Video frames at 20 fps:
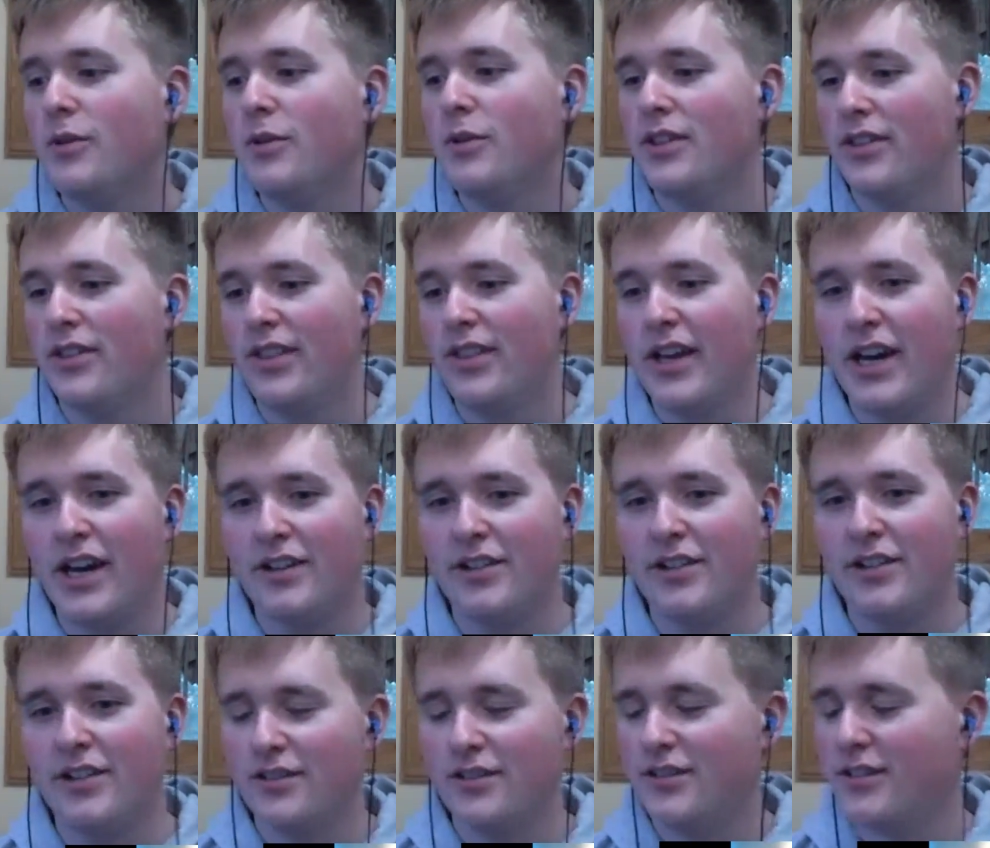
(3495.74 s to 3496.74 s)
with
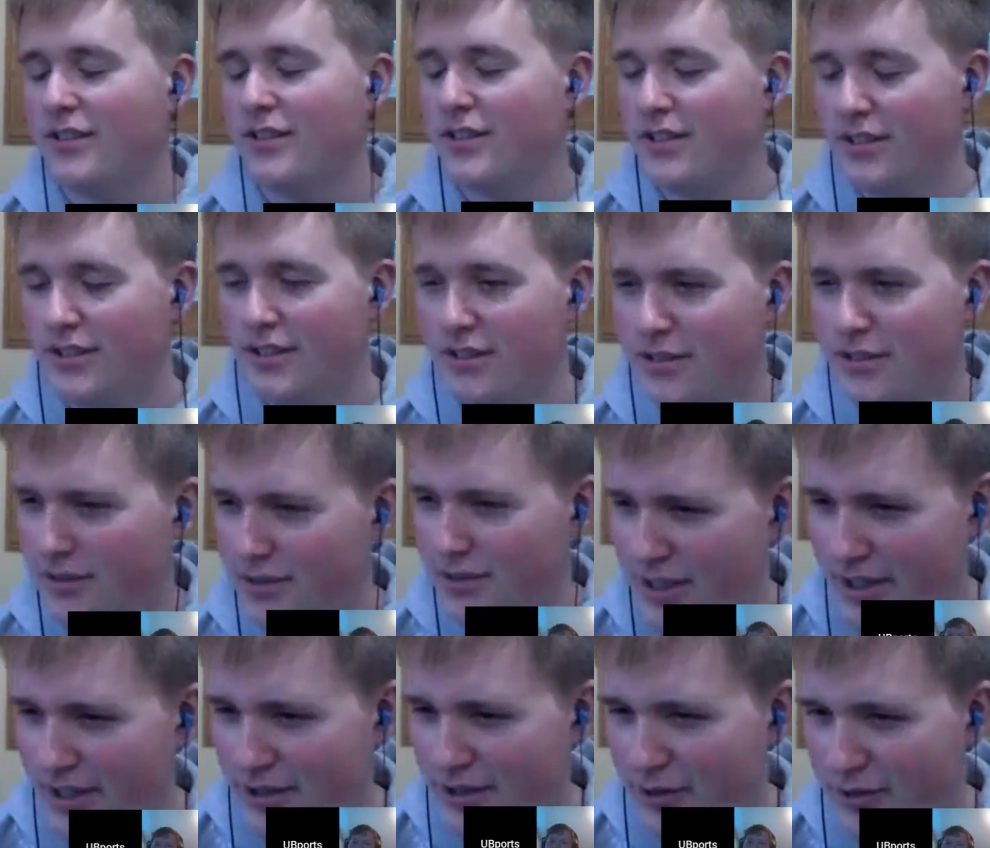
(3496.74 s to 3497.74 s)
that,
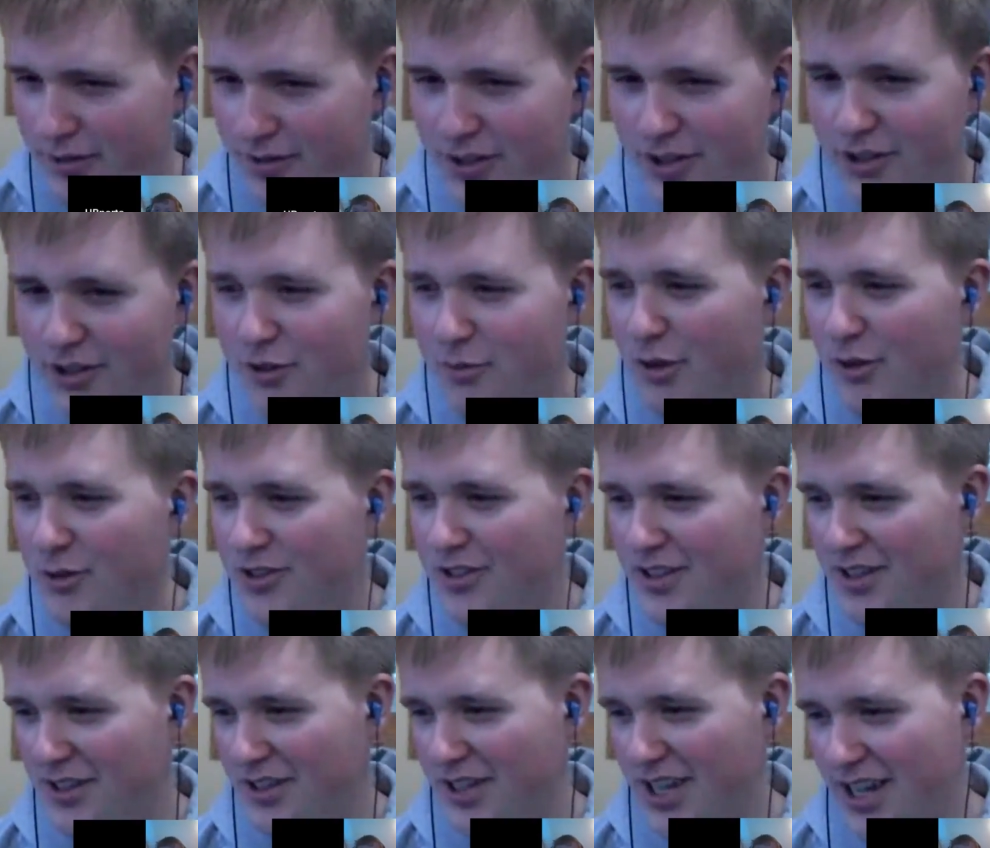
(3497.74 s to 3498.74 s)
guys, you posted
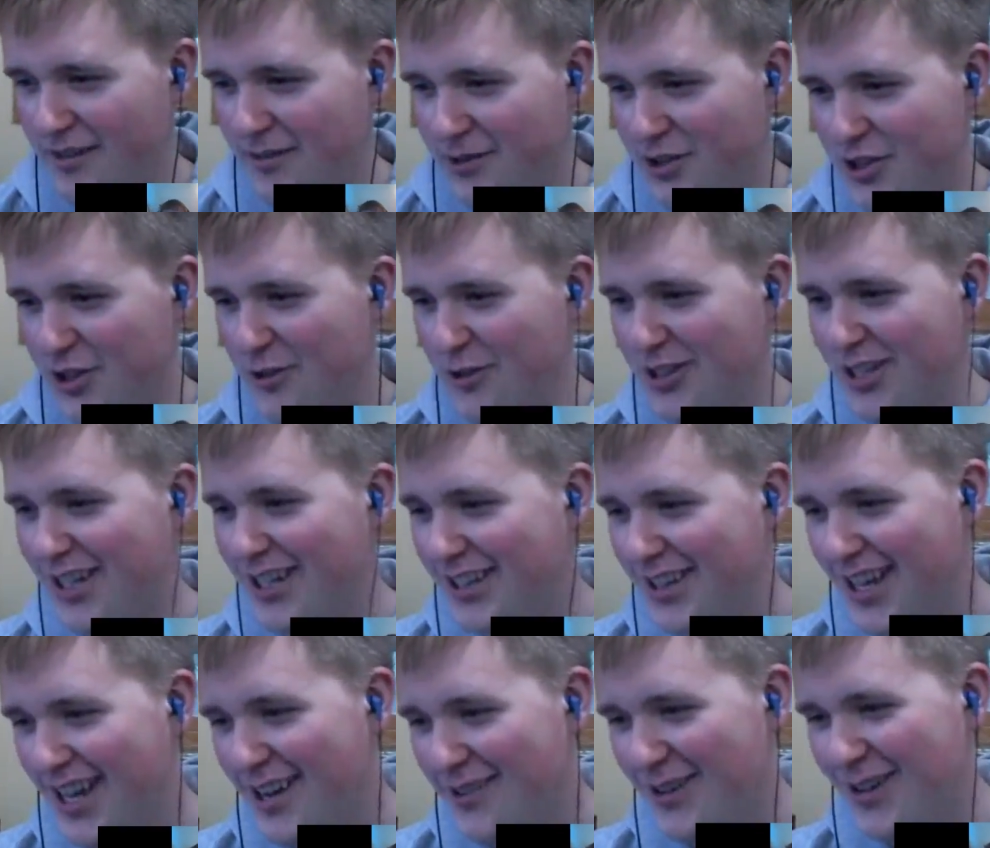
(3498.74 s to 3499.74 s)
a lot of jokes on
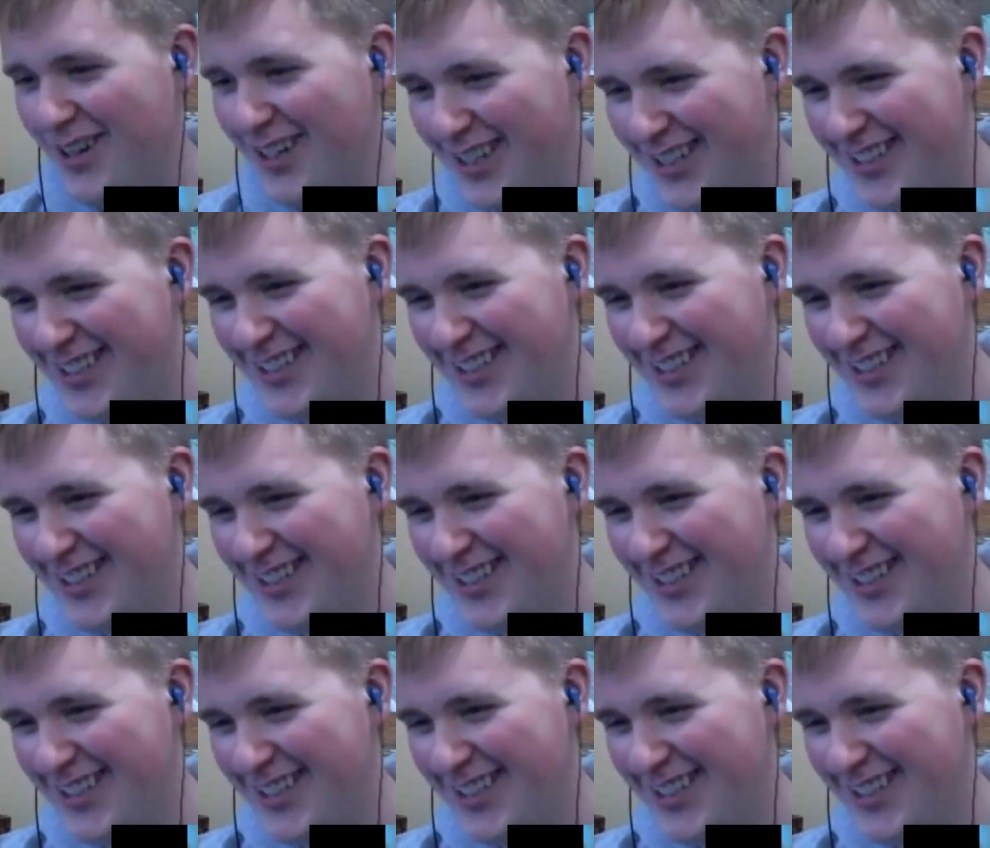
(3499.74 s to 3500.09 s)
that one.